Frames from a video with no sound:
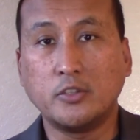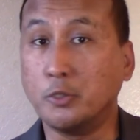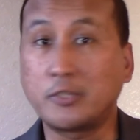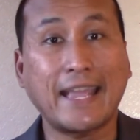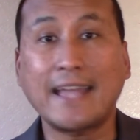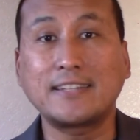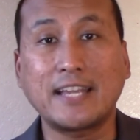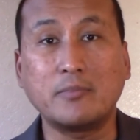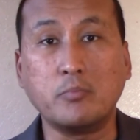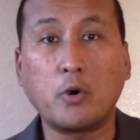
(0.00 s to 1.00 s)
You can't
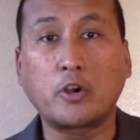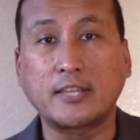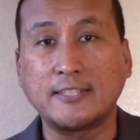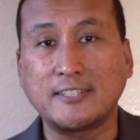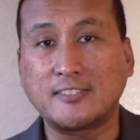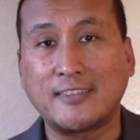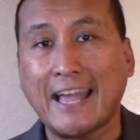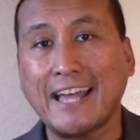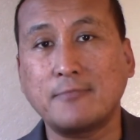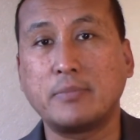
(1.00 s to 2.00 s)
get more than just
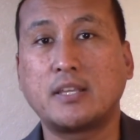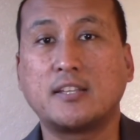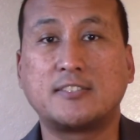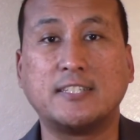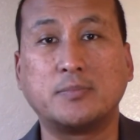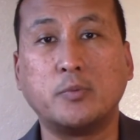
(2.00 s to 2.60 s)
that because this